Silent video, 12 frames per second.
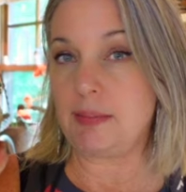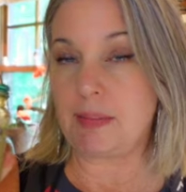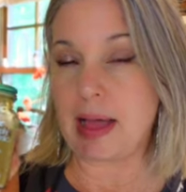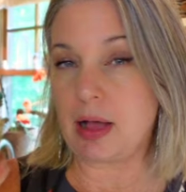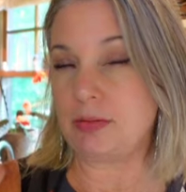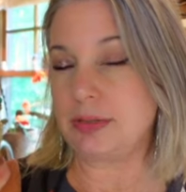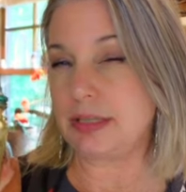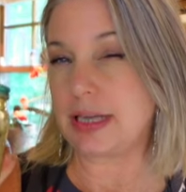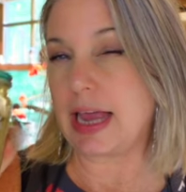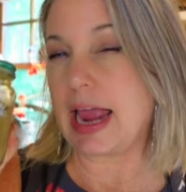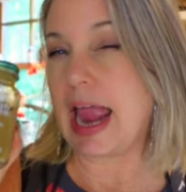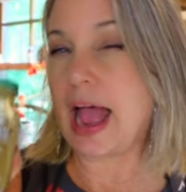about
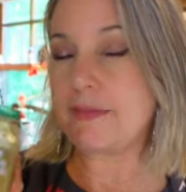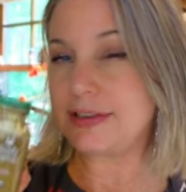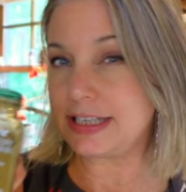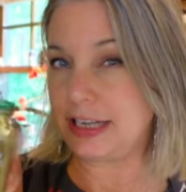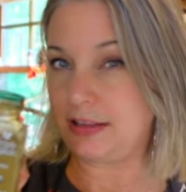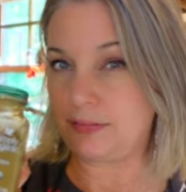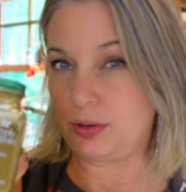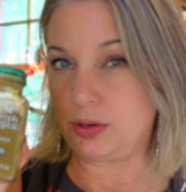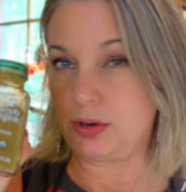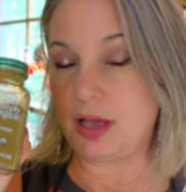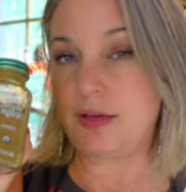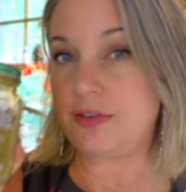a half a
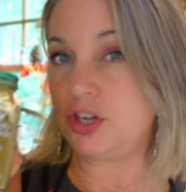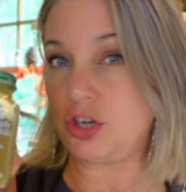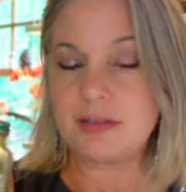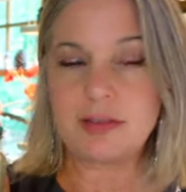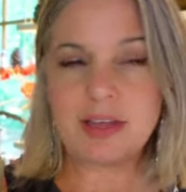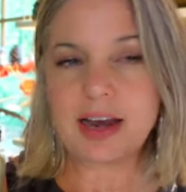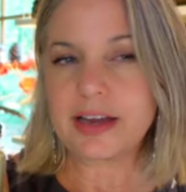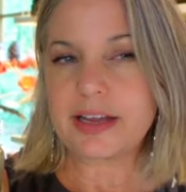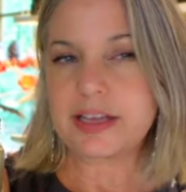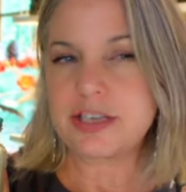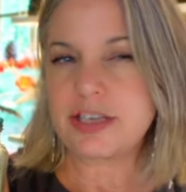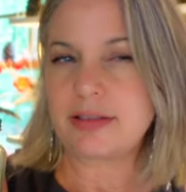teaspoon of cumin so that it
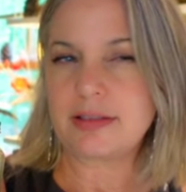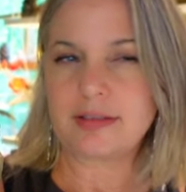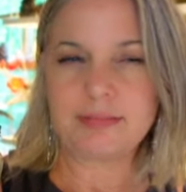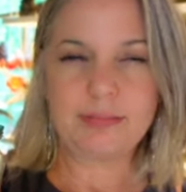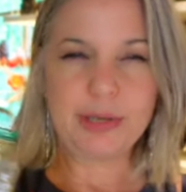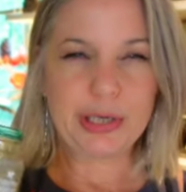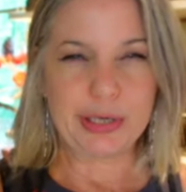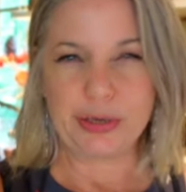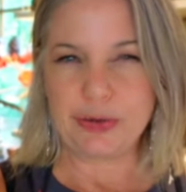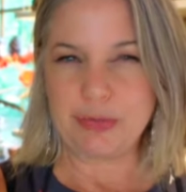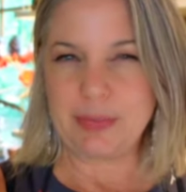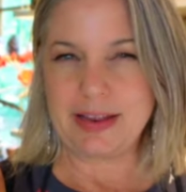could just
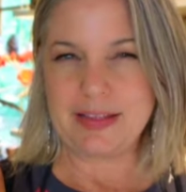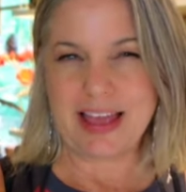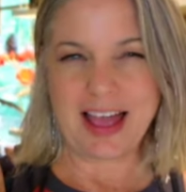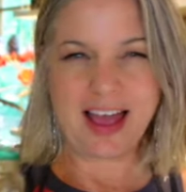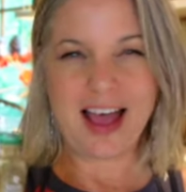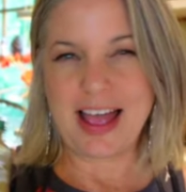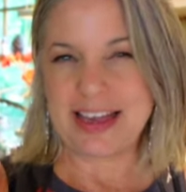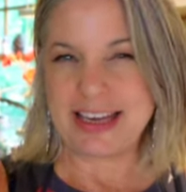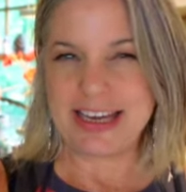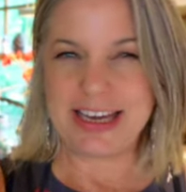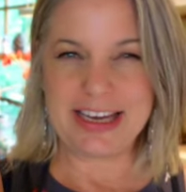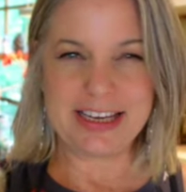bloom in that high
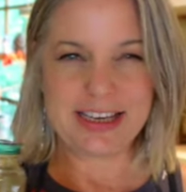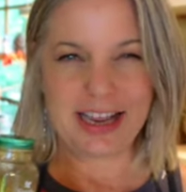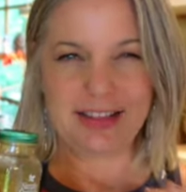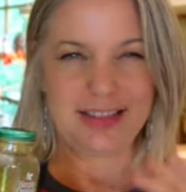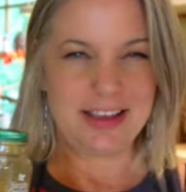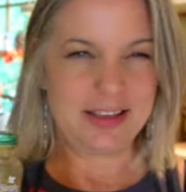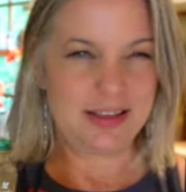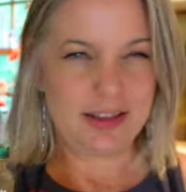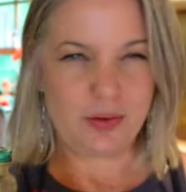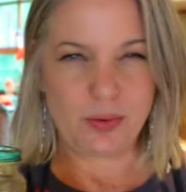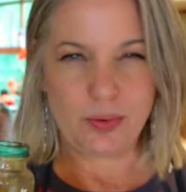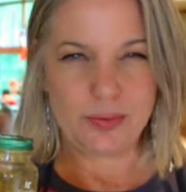heat and
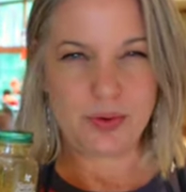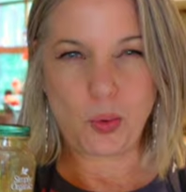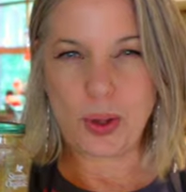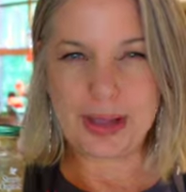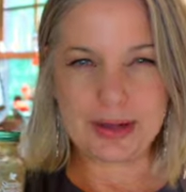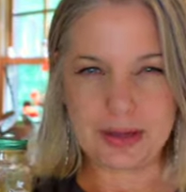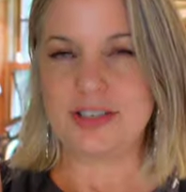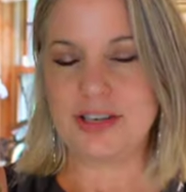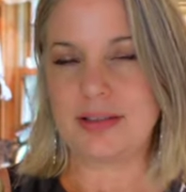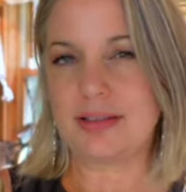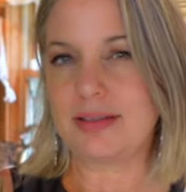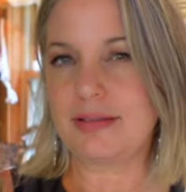the oil
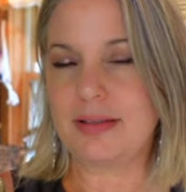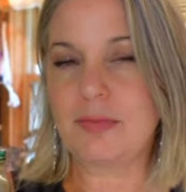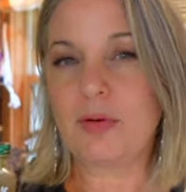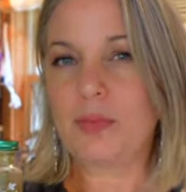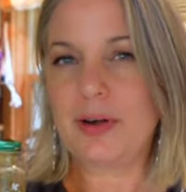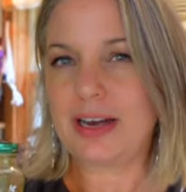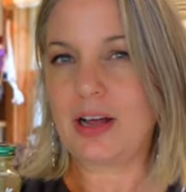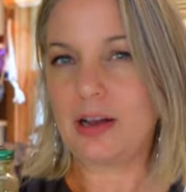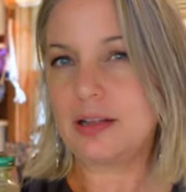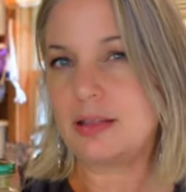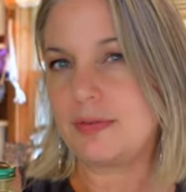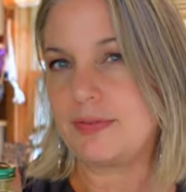just will bring all
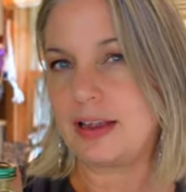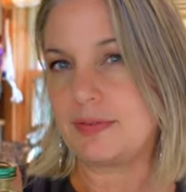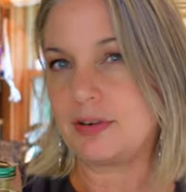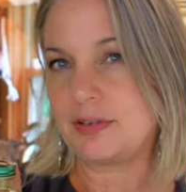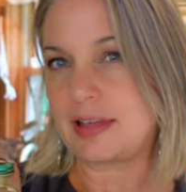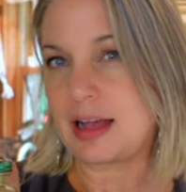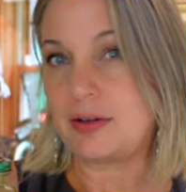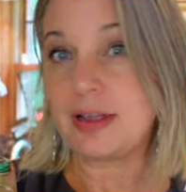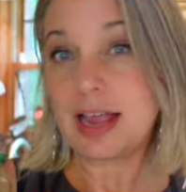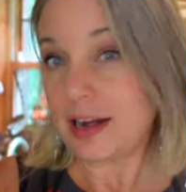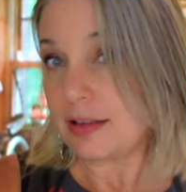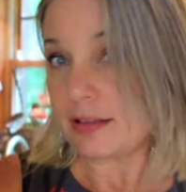its flavors out
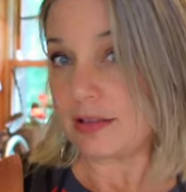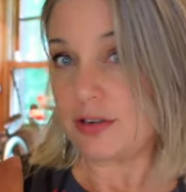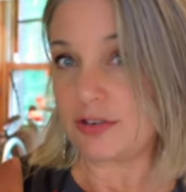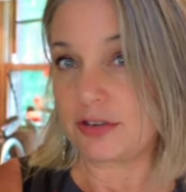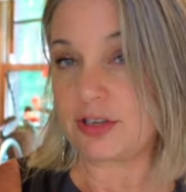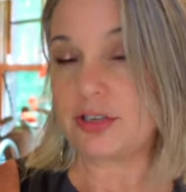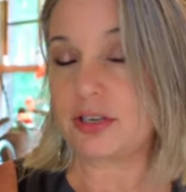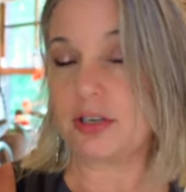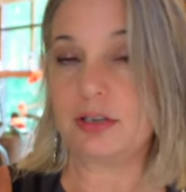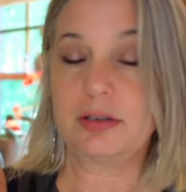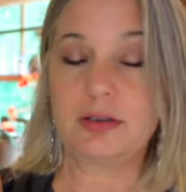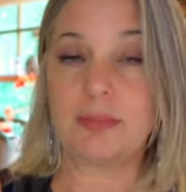and its
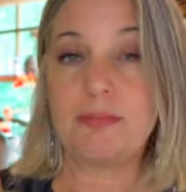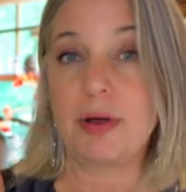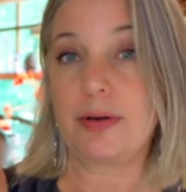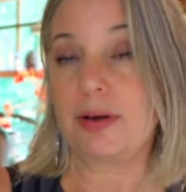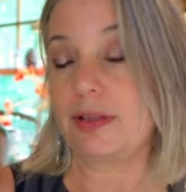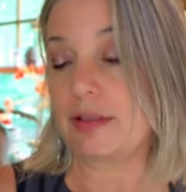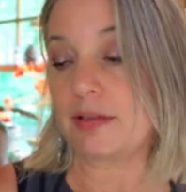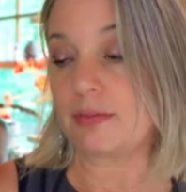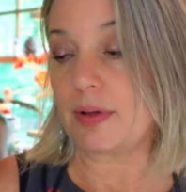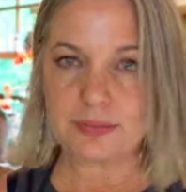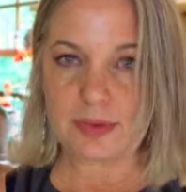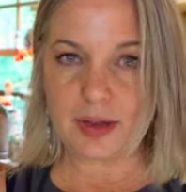nutritional components as
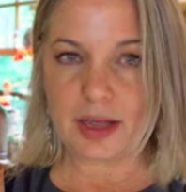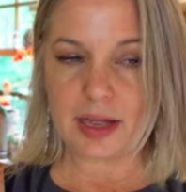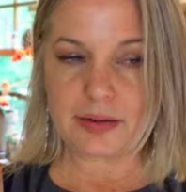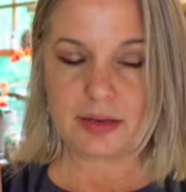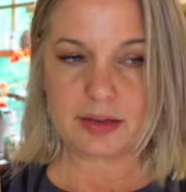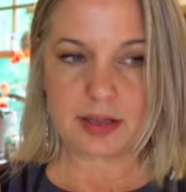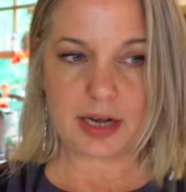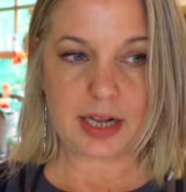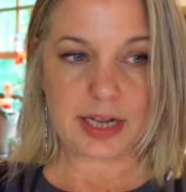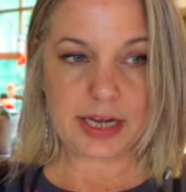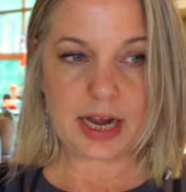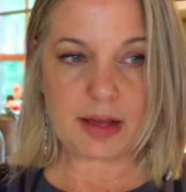well. I'm just gonna
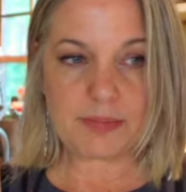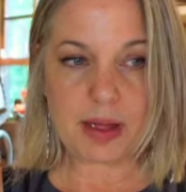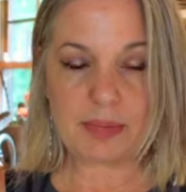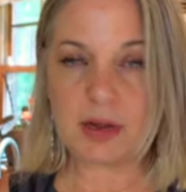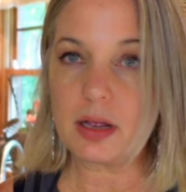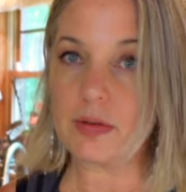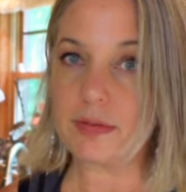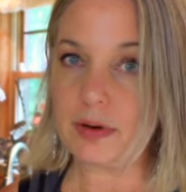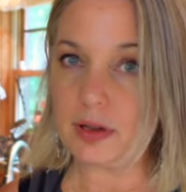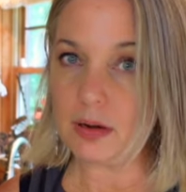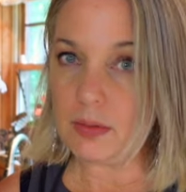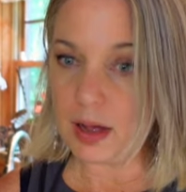clean up. I'm gonna go for a
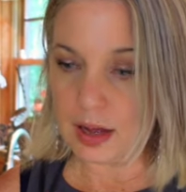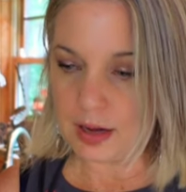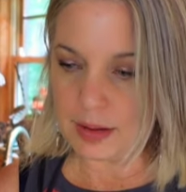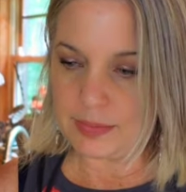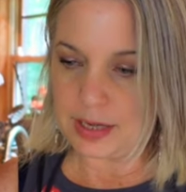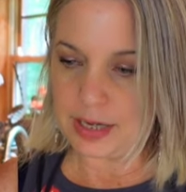little walk.